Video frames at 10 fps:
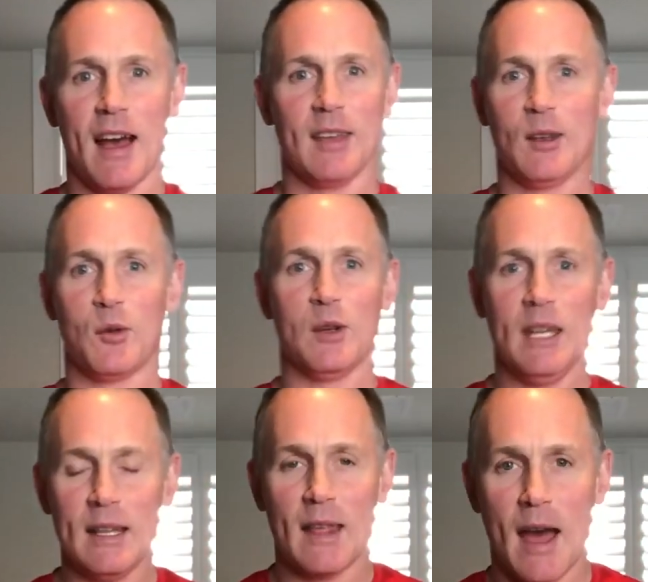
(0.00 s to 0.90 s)
You don't
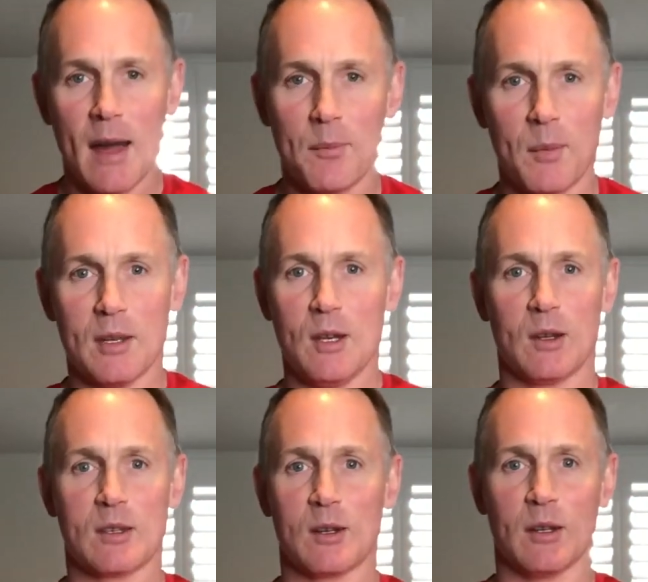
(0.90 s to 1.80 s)
need that, but you
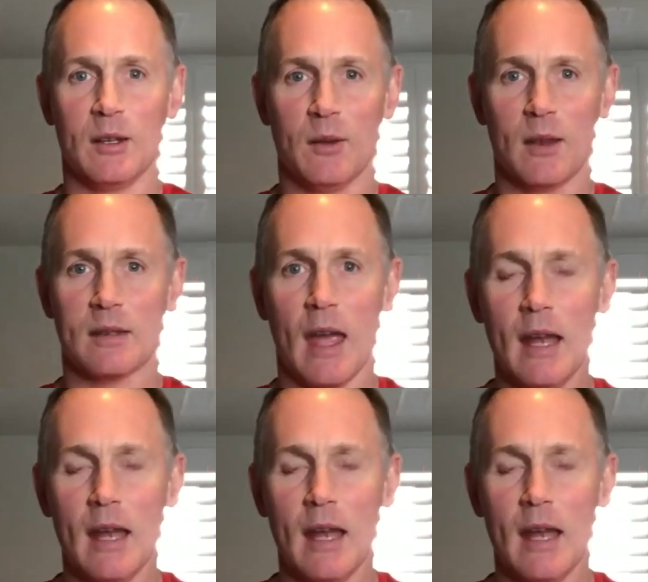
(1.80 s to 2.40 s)
can certainly do this